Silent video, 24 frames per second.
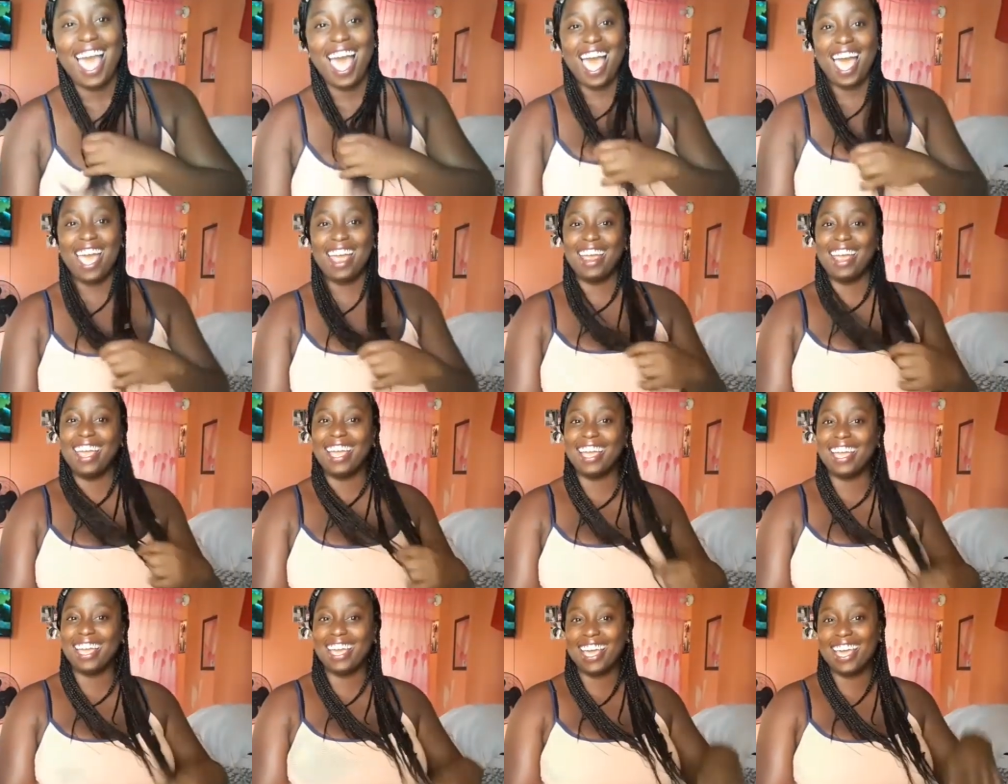
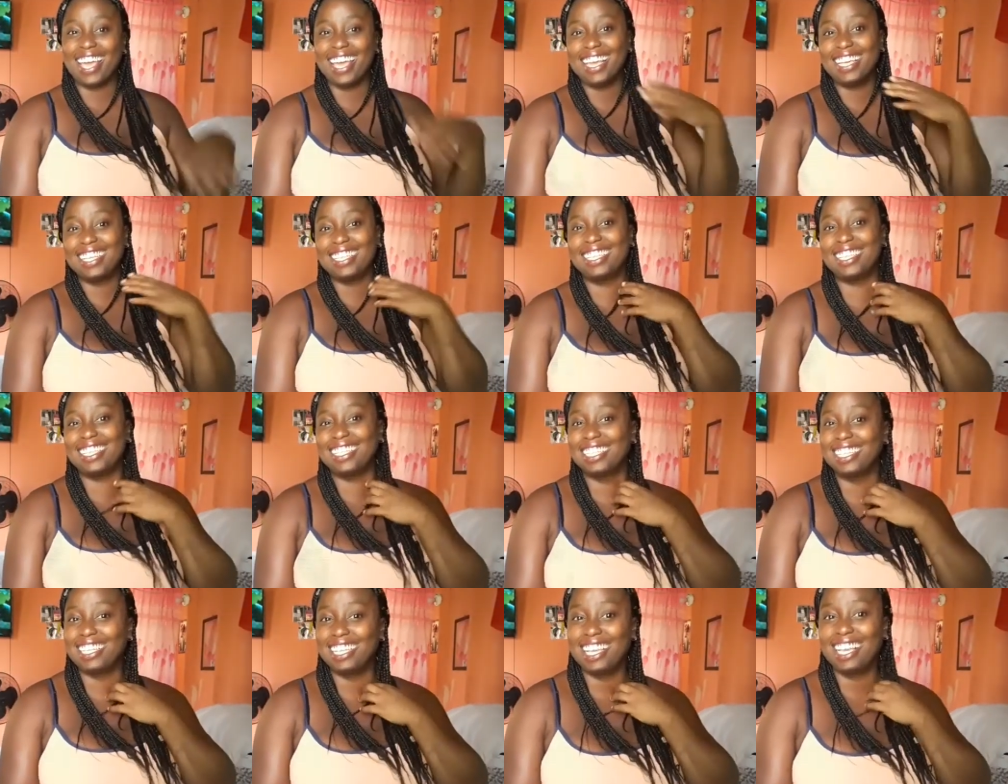Alright, guys.
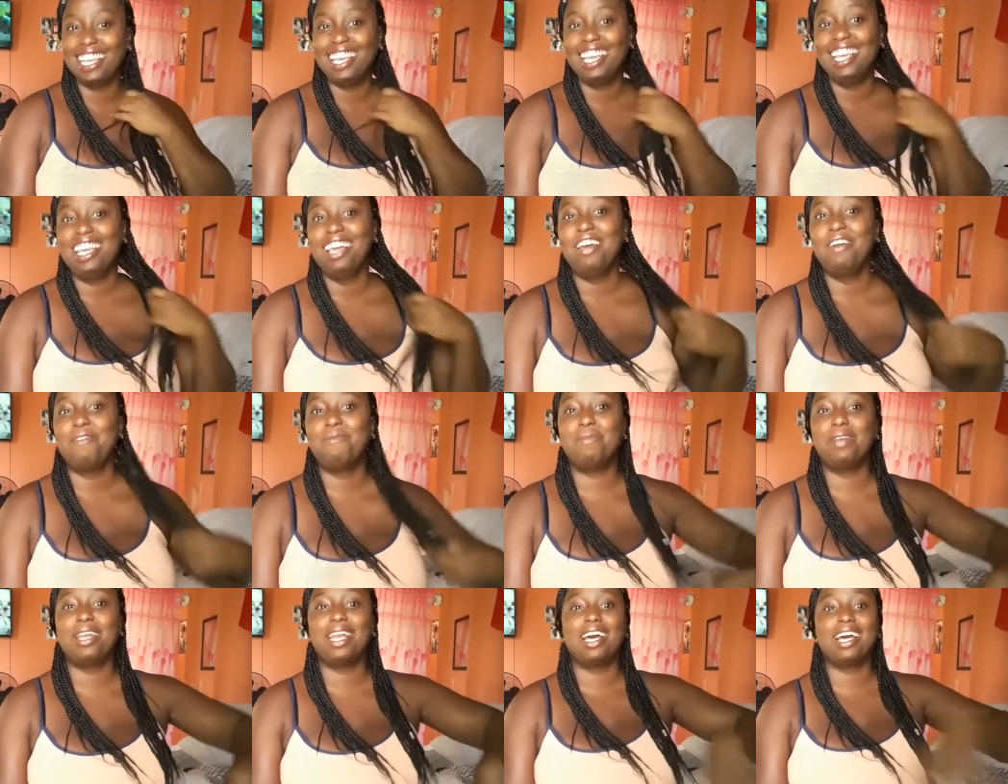
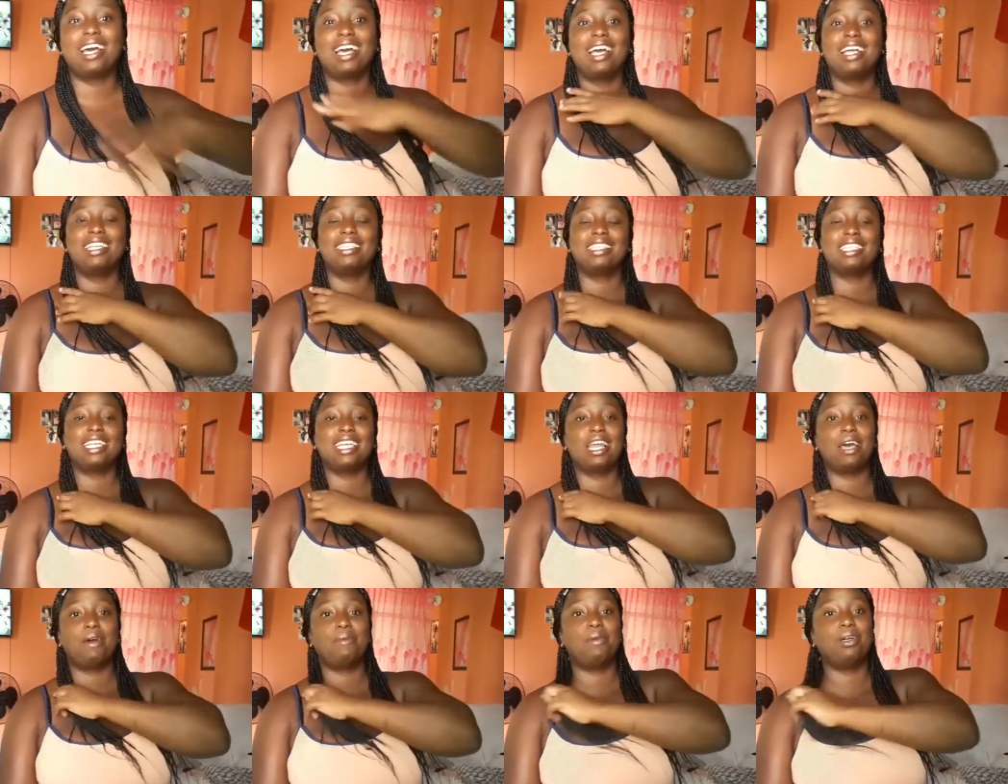I'm not going to
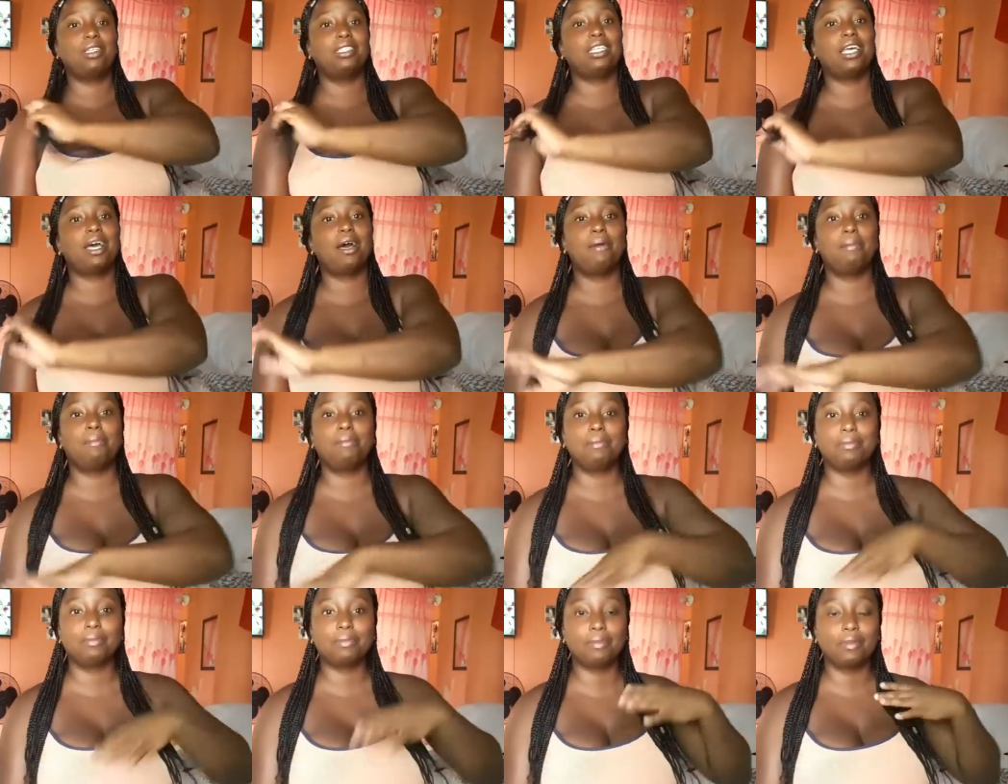answer that. But
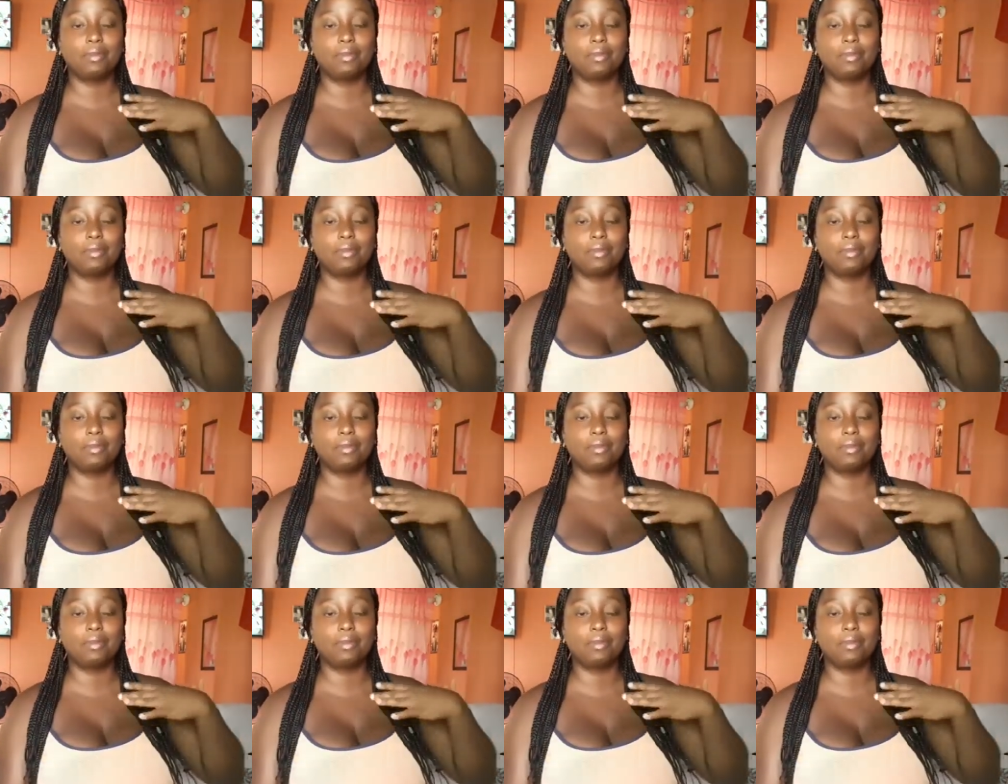I'm